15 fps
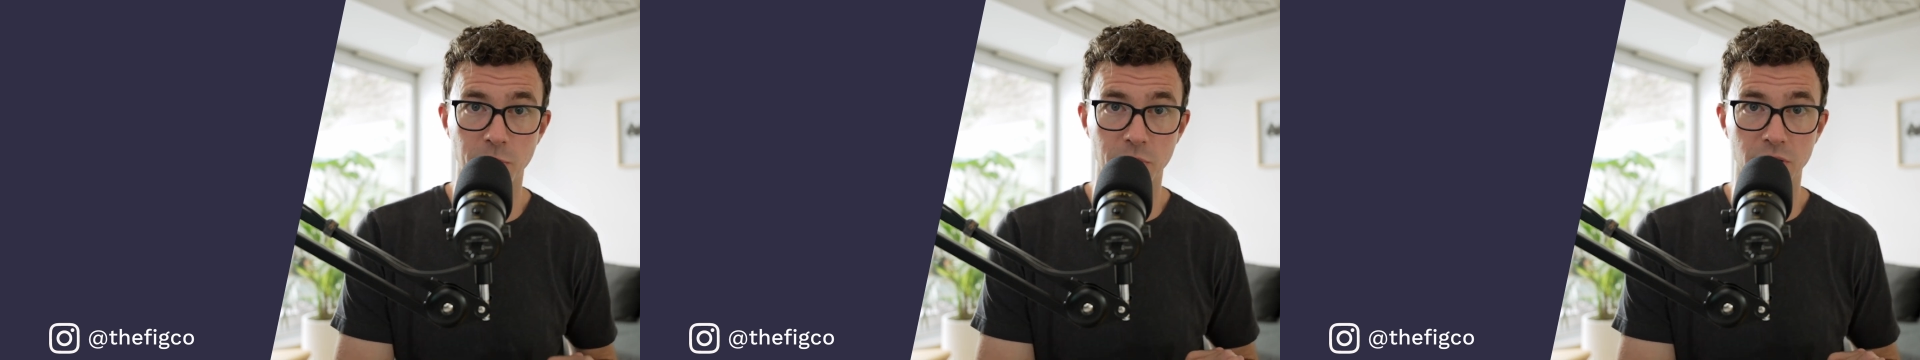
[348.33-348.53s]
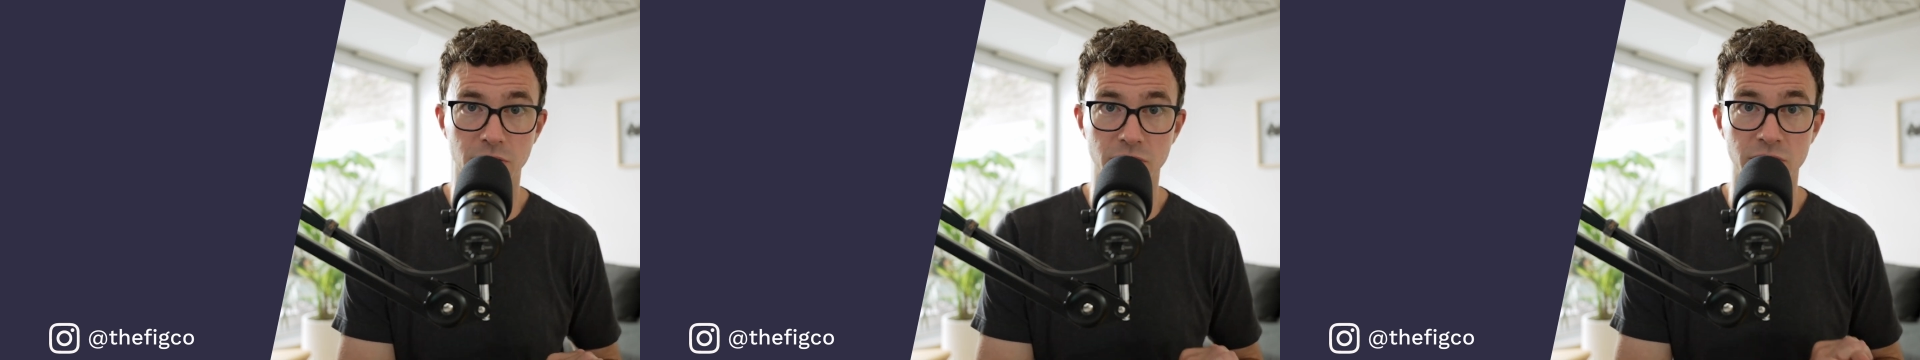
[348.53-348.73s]

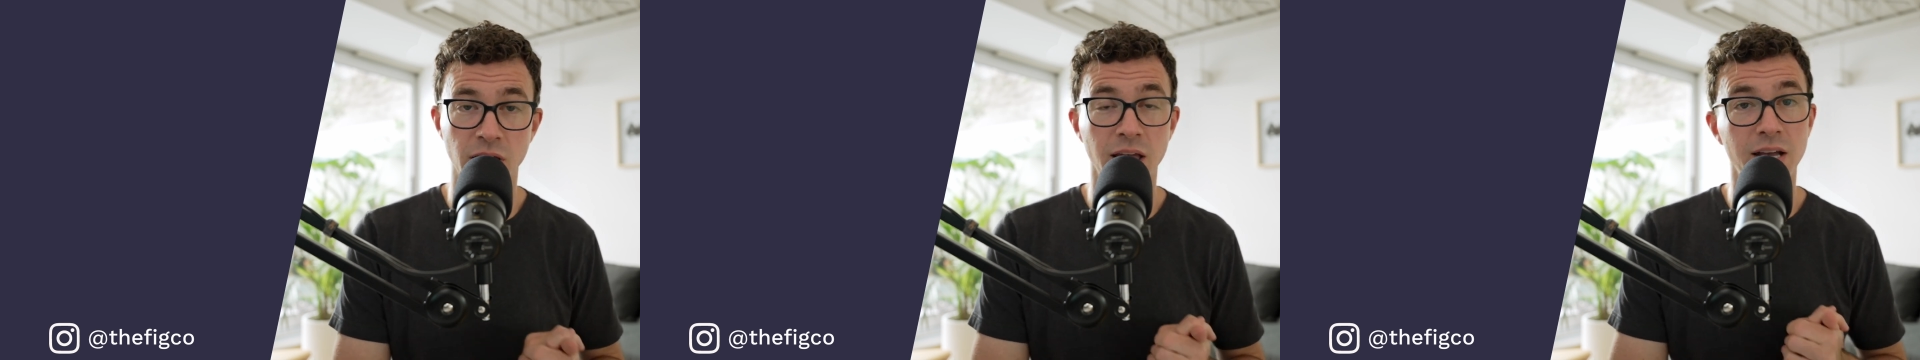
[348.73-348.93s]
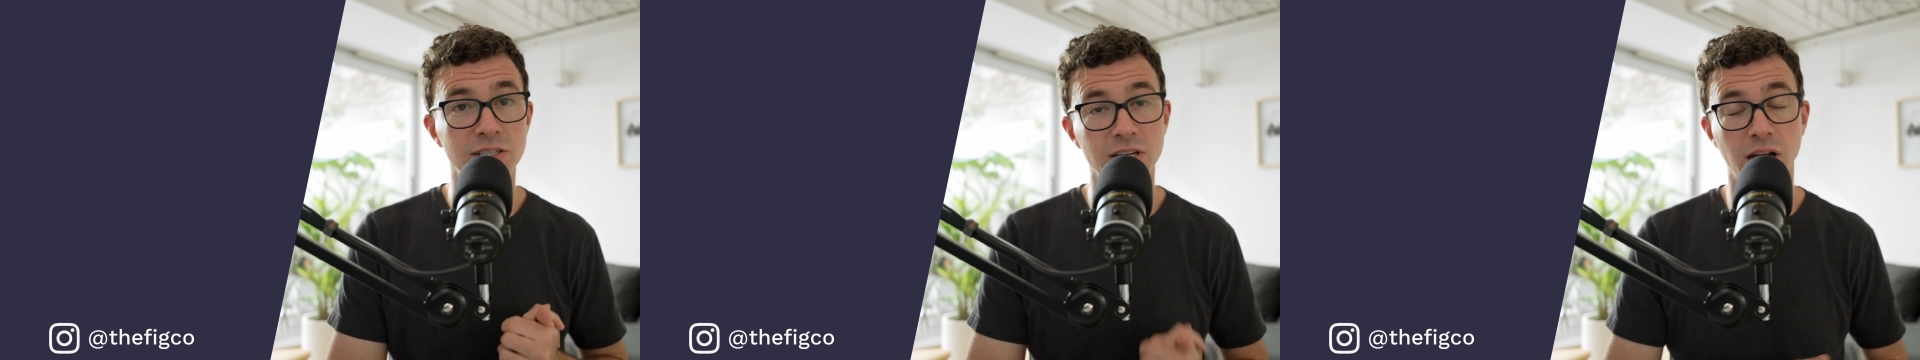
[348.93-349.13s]
builders,
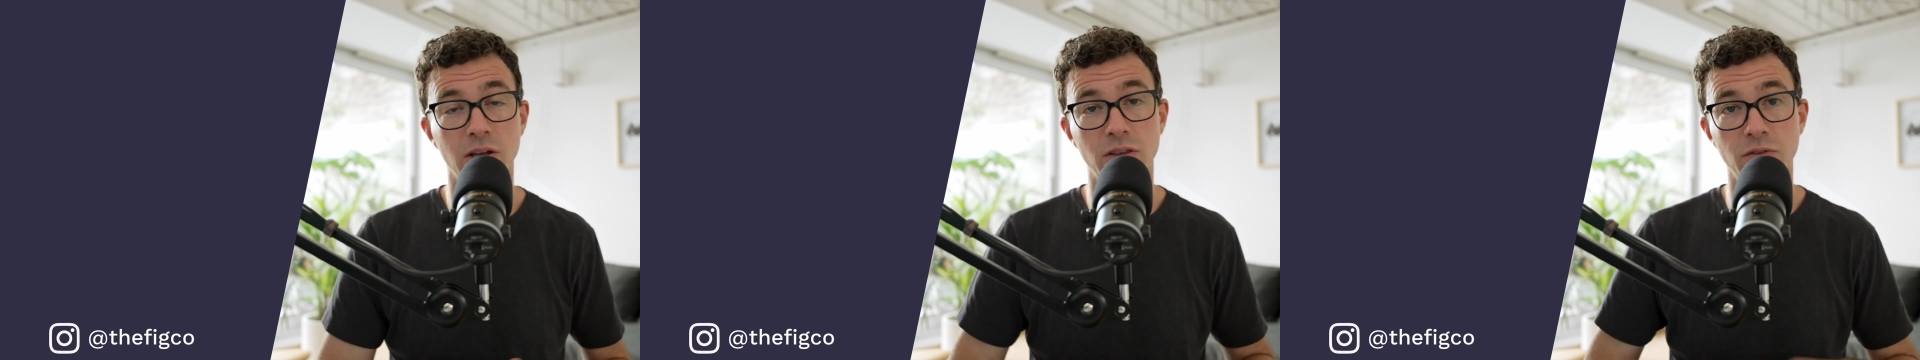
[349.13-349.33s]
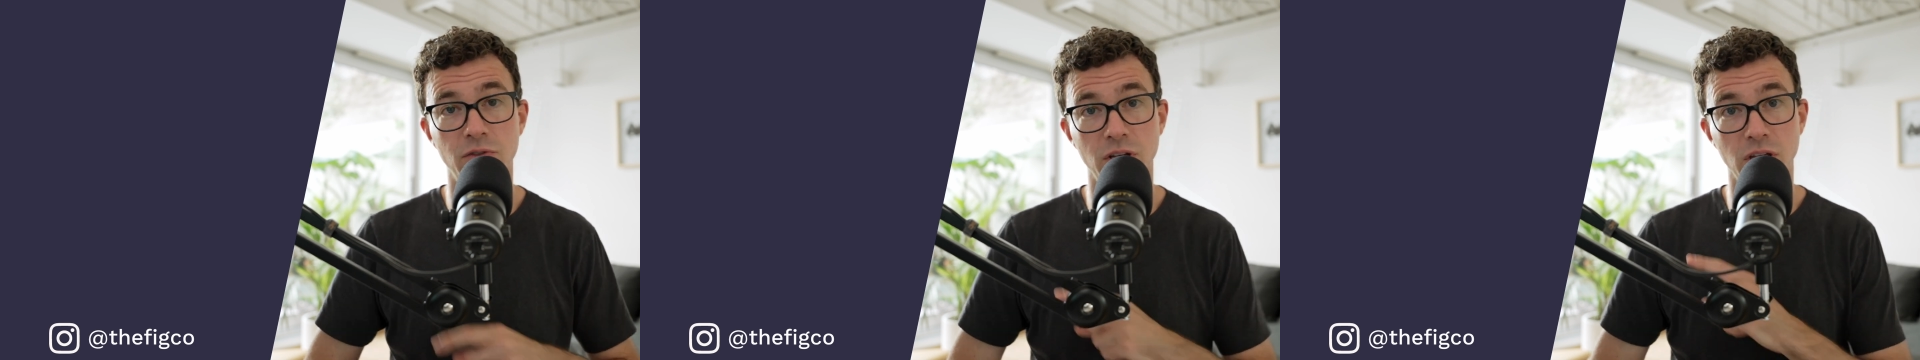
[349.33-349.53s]
check
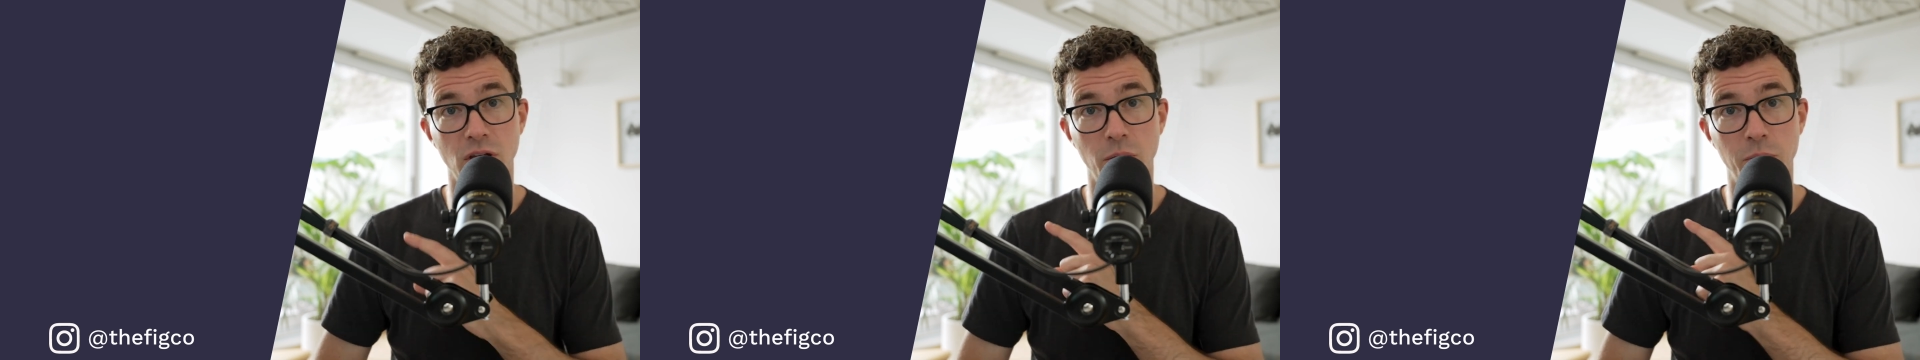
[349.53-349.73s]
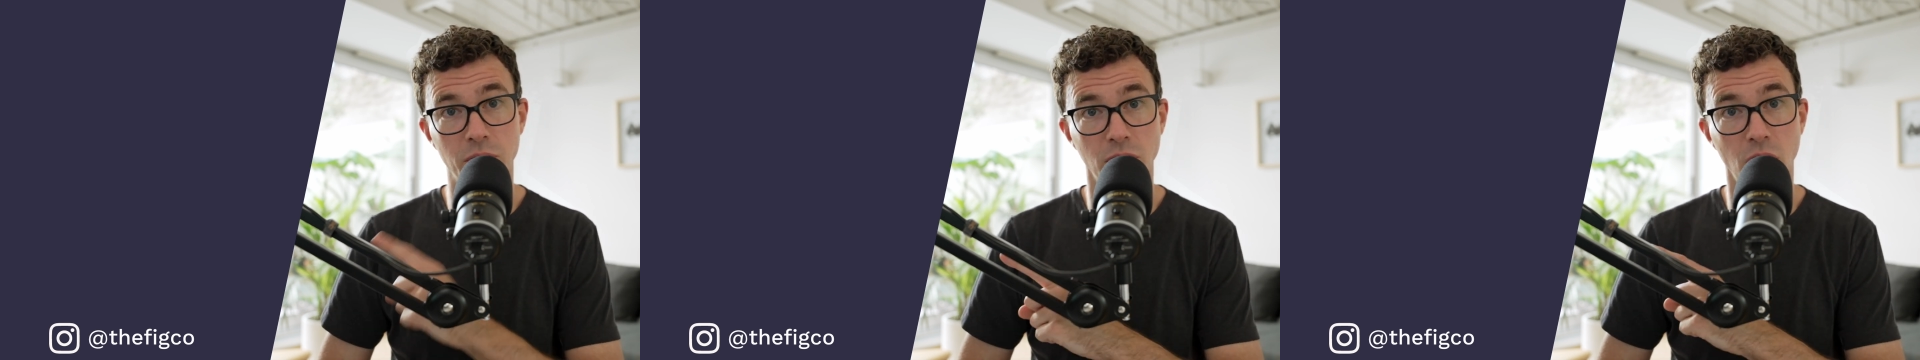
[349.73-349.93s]
out the
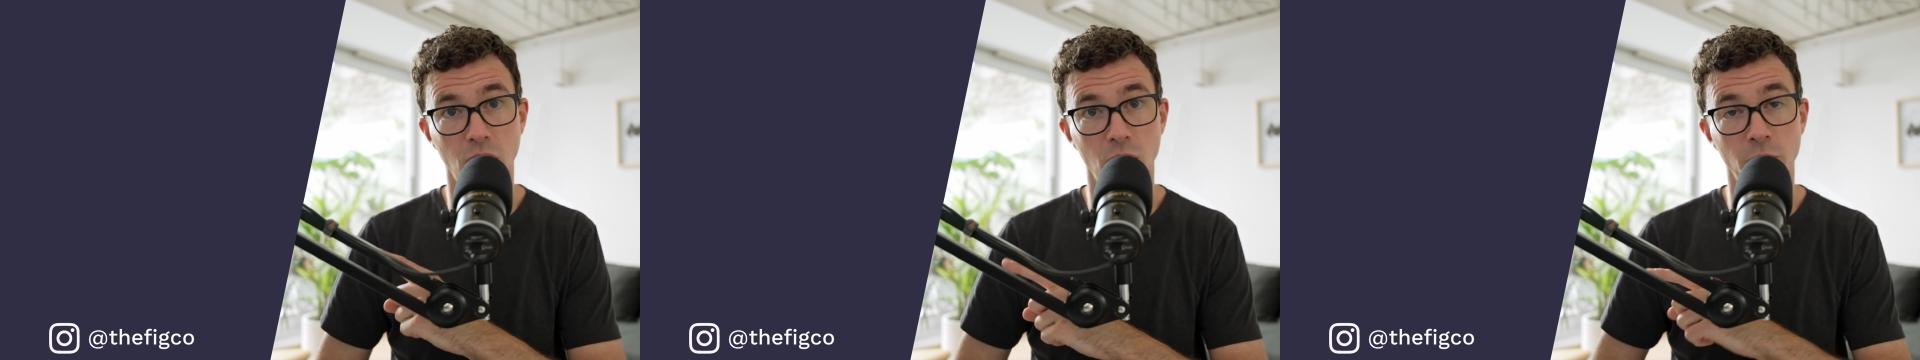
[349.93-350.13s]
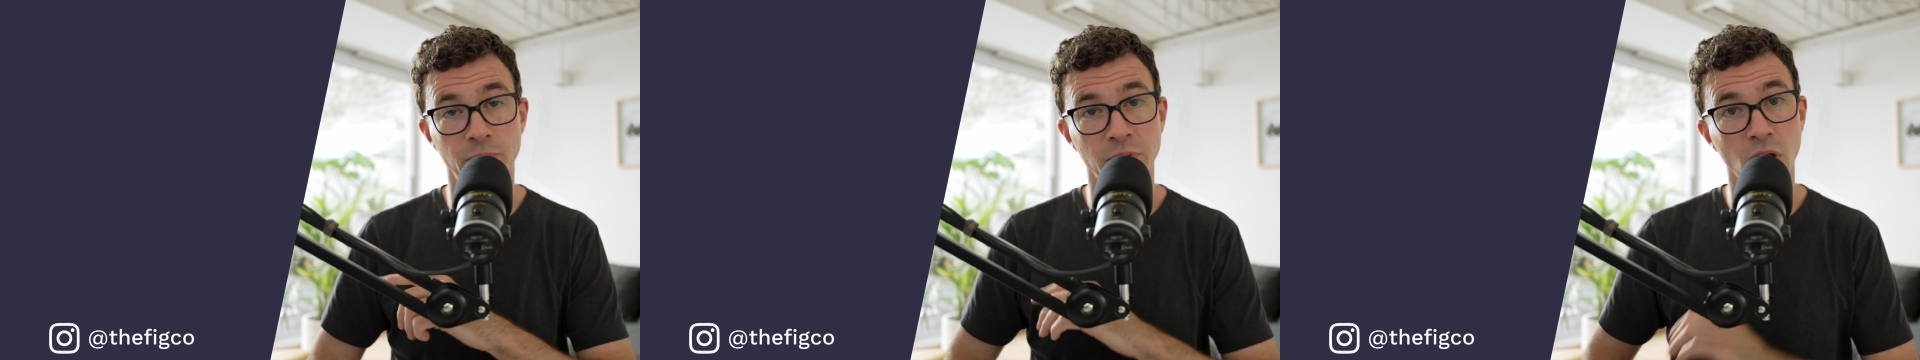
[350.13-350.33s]
video below.